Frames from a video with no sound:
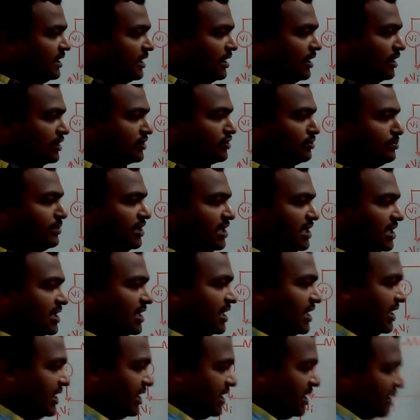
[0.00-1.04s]

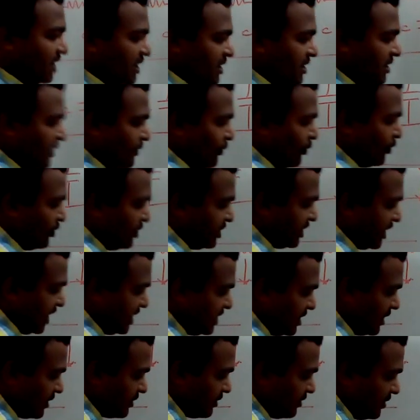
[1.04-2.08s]
automatically the voltage
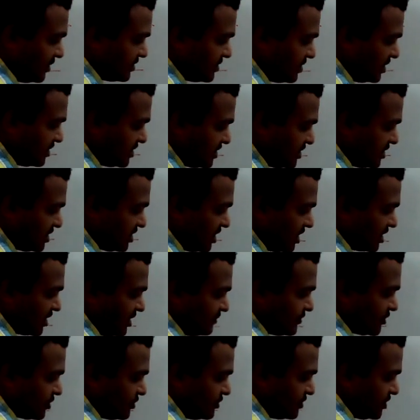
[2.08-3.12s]
across resistor
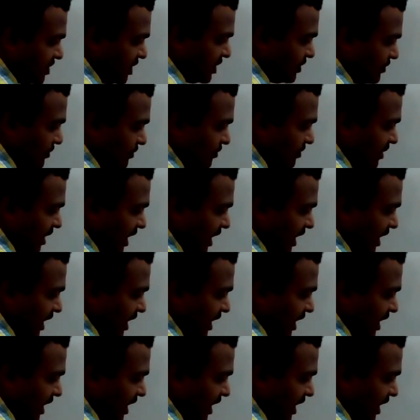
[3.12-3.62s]
comes to 0